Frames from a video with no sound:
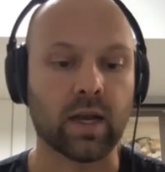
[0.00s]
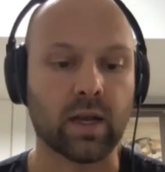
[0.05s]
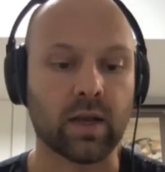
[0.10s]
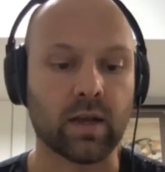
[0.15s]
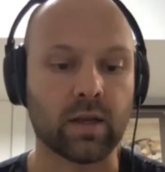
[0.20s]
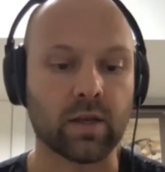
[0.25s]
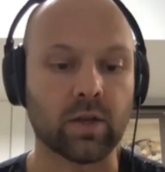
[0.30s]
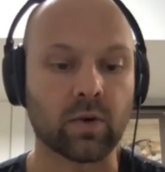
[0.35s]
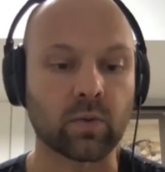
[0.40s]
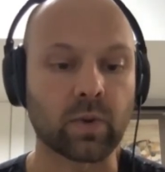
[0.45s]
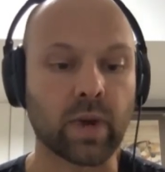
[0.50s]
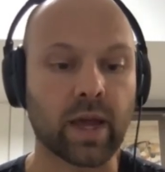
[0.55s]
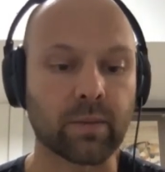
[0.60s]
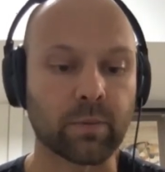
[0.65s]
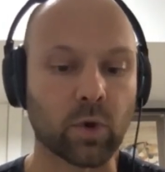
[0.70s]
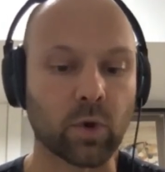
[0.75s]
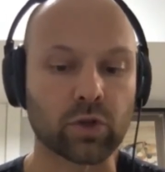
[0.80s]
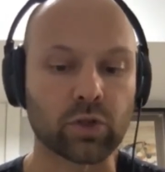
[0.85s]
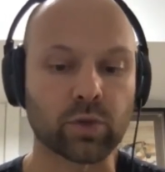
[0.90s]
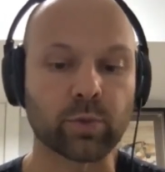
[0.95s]

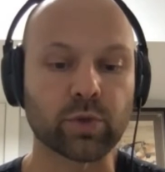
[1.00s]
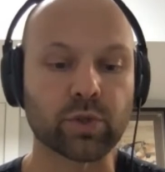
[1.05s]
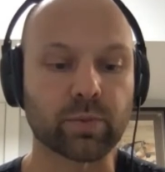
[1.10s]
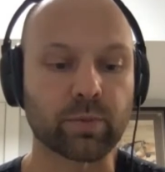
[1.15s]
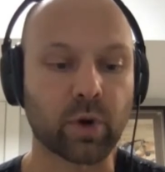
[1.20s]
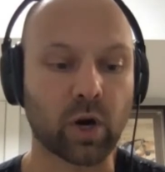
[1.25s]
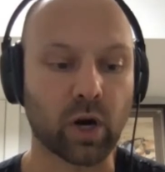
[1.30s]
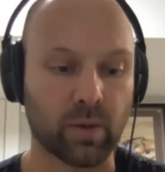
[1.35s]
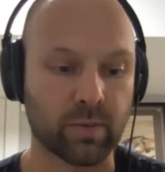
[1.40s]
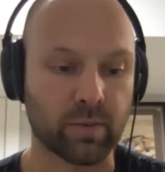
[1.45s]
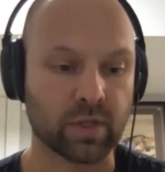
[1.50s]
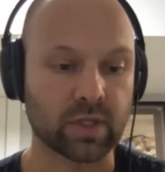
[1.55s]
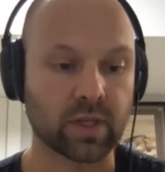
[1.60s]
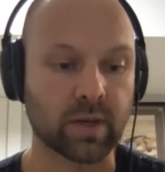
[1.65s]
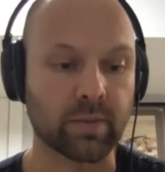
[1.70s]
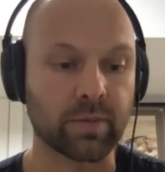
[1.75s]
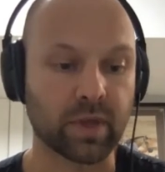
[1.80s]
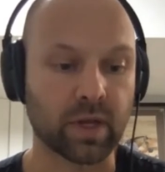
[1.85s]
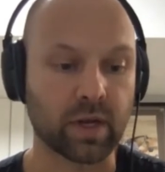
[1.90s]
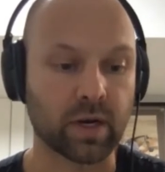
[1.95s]
Ran multiple departments
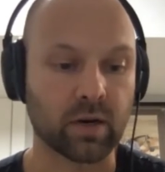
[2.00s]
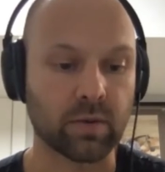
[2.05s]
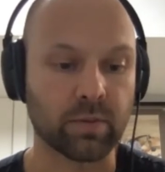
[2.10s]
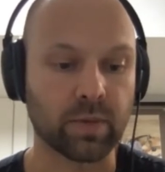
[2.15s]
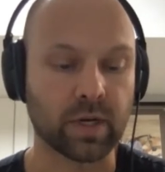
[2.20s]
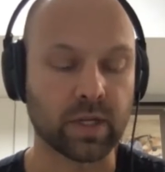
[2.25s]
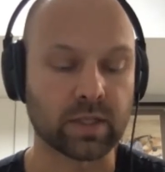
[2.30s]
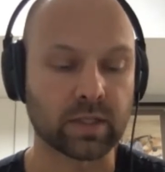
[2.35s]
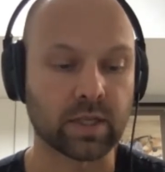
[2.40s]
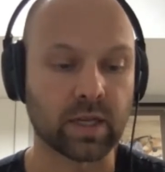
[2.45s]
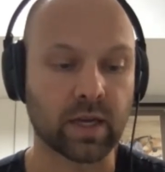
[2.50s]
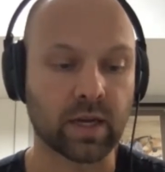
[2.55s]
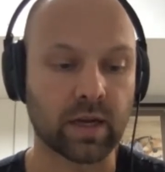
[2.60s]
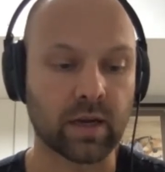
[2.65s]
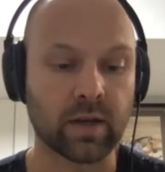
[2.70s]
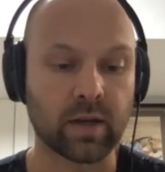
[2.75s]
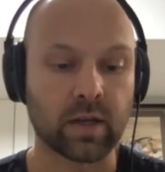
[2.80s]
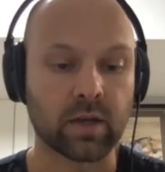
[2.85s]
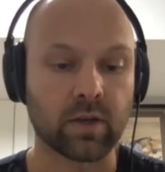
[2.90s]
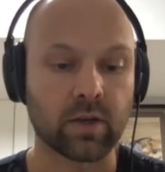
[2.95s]
up there, but
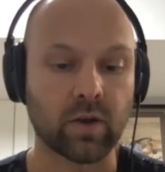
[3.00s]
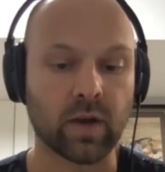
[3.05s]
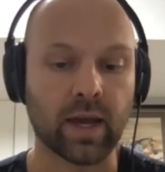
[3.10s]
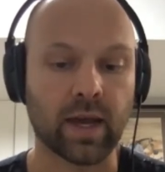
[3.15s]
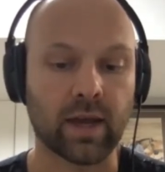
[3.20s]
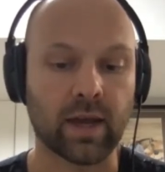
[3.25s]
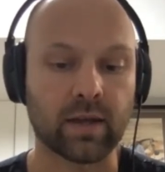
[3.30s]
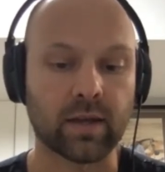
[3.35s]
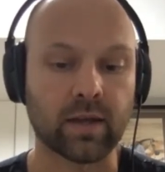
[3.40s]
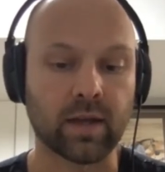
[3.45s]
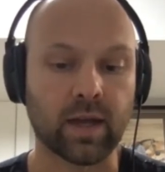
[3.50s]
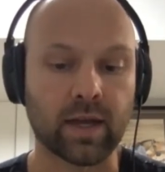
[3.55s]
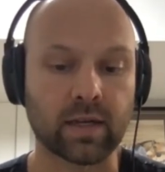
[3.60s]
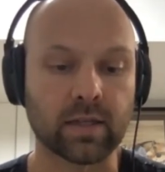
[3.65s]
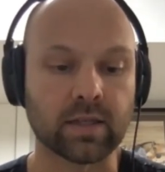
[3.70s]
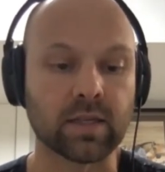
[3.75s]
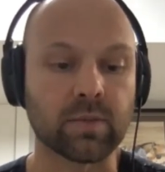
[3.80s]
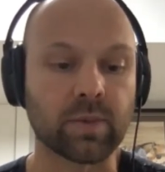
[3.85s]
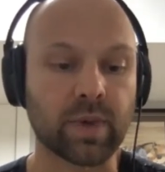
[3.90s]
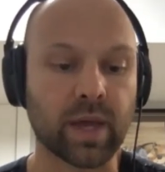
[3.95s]
had a
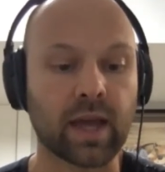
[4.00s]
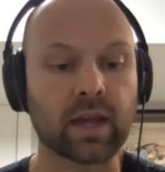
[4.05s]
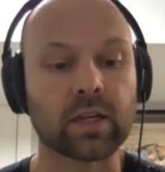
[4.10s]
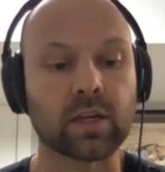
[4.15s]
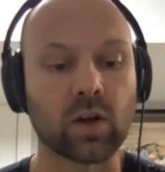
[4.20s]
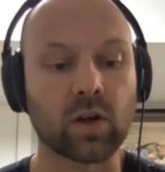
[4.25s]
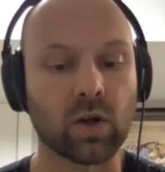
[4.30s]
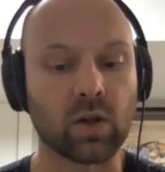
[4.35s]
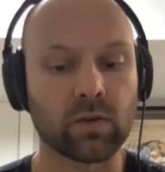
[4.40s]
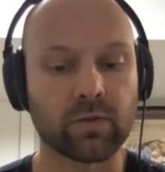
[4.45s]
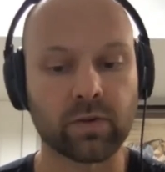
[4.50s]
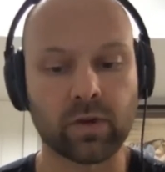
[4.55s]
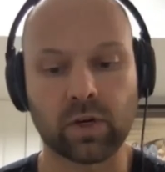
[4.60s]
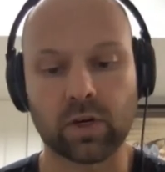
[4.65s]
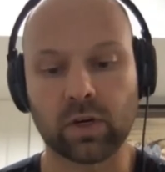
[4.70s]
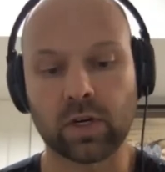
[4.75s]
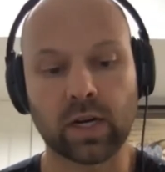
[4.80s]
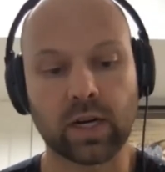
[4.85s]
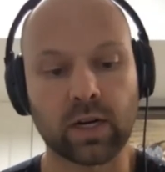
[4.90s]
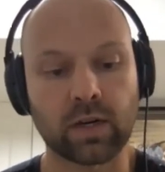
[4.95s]
deep hand in all of
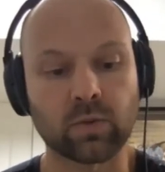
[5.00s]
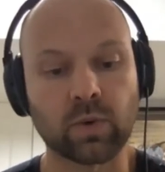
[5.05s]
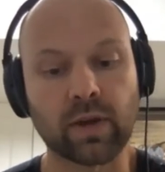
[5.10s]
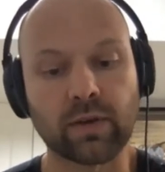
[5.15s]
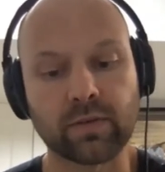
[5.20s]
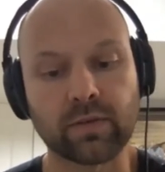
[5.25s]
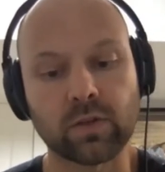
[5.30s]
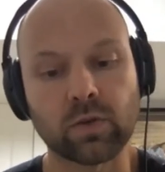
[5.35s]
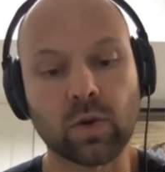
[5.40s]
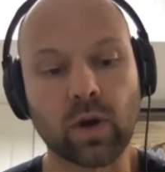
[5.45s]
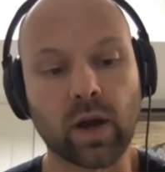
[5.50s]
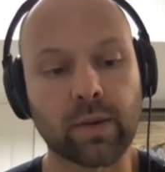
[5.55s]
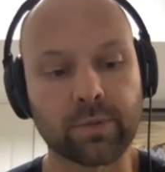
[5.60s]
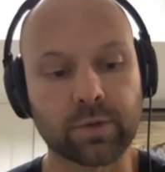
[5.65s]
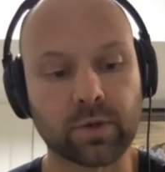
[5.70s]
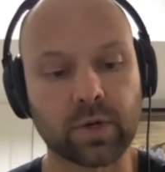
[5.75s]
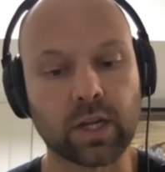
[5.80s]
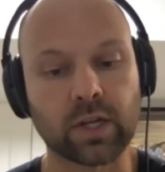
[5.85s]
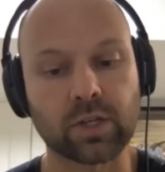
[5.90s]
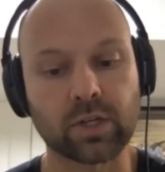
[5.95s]
our kind of revenue
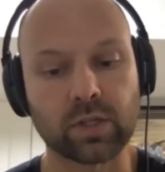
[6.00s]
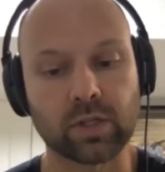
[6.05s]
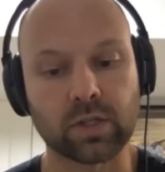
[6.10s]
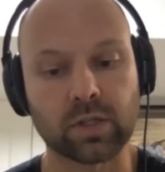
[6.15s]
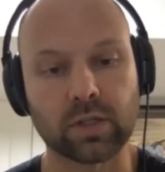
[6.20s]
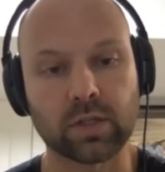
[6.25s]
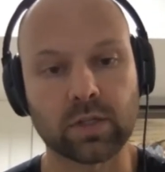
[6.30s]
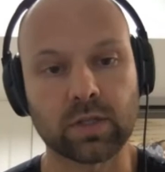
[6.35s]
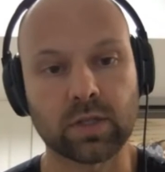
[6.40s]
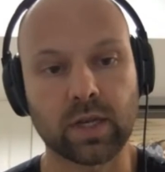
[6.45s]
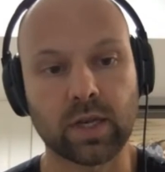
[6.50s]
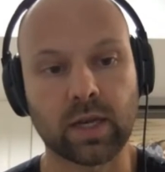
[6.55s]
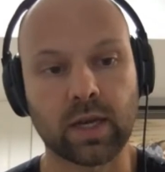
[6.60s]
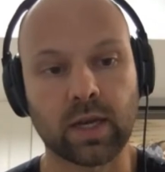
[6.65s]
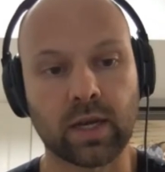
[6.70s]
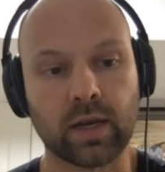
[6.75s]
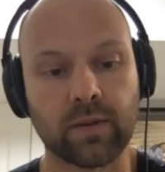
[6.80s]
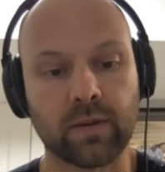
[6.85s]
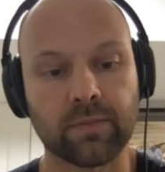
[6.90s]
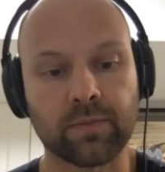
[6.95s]
operations
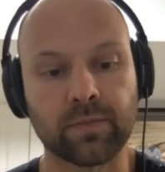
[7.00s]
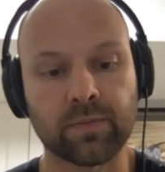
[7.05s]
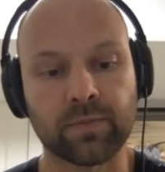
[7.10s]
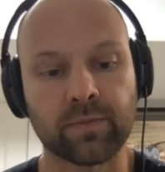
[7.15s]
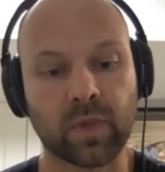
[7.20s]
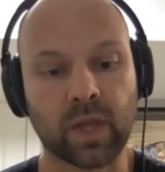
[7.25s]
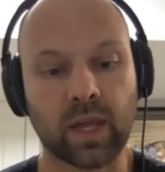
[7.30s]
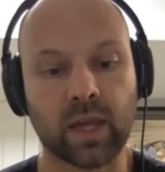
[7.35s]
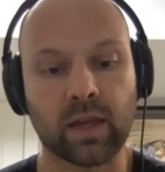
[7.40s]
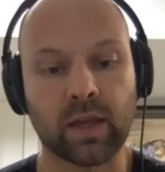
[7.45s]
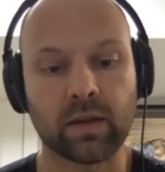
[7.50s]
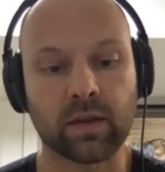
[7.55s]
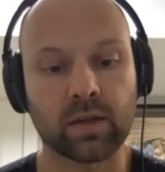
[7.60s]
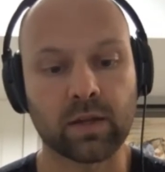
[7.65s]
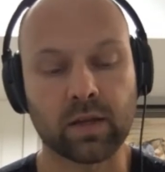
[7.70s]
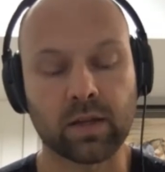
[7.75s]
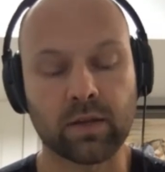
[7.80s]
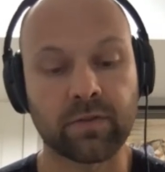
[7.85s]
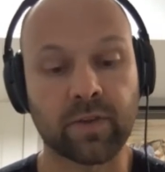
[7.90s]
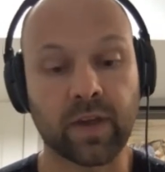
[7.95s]
and
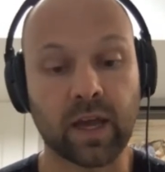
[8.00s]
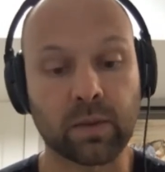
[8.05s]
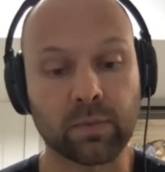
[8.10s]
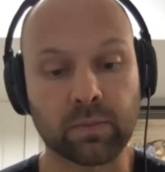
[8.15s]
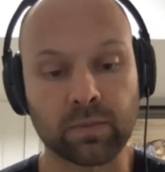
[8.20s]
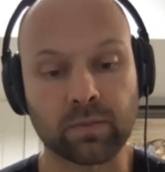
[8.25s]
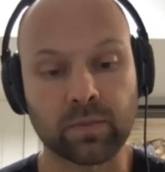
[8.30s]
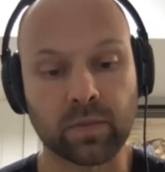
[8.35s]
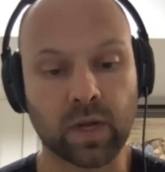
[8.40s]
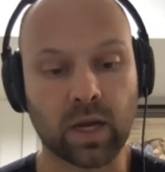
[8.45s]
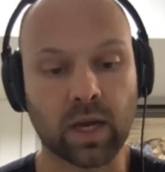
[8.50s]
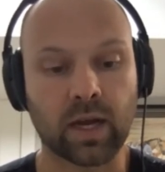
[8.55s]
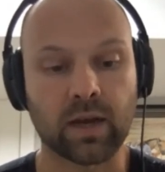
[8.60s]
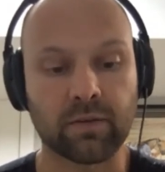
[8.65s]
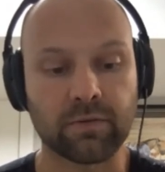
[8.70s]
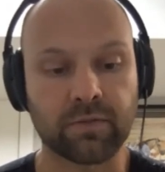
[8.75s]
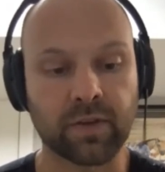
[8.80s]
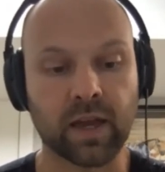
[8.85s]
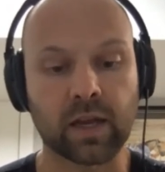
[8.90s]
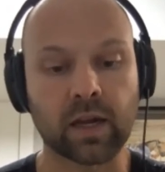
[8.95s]
fan
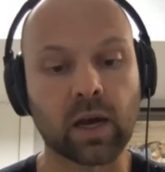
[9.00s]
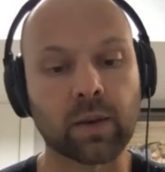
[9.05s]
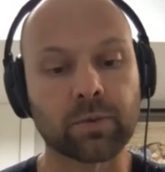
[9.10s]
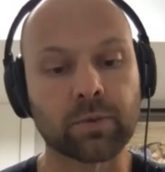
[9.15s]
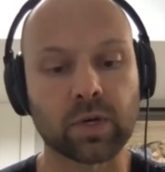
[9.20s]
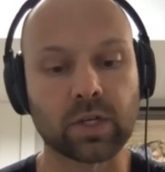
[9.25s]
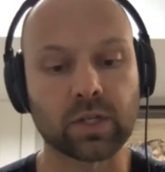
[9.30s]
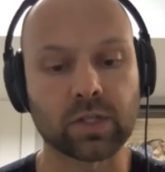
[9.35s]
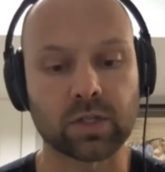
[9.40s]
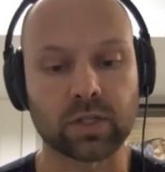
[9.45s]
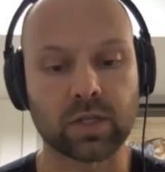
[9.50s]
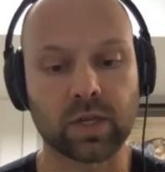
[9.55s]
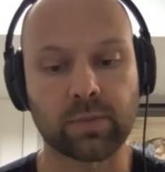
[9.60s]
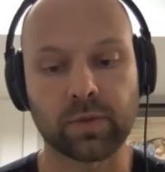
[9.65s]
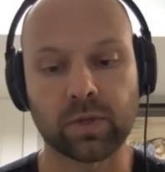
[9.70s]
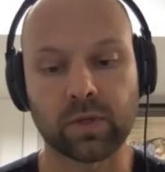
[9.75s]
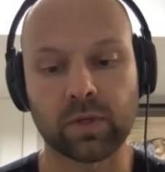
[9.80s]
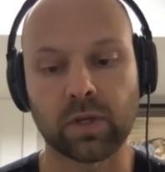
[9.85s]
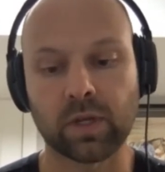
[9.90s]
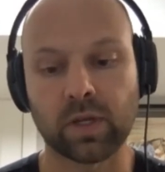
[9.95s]
operations
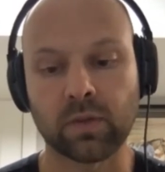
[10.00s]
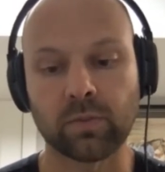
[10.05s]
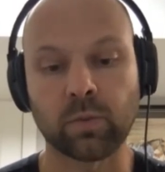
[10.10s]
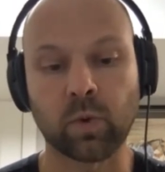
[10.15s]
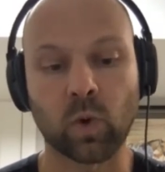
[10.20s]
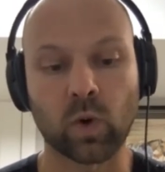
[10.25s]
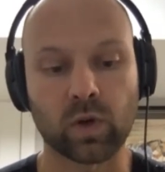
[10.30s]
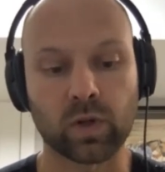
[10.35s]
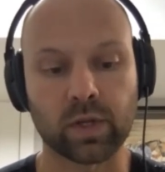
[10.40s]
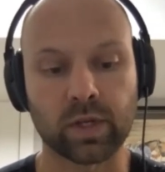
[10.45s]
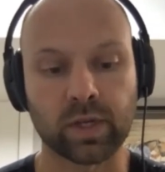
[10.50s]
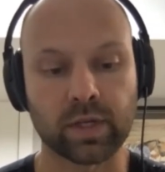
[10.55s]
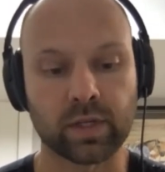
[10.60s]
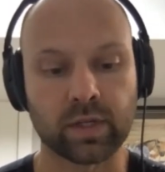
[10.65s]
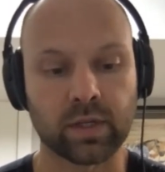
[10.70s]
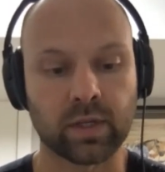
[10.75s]
up in Portland.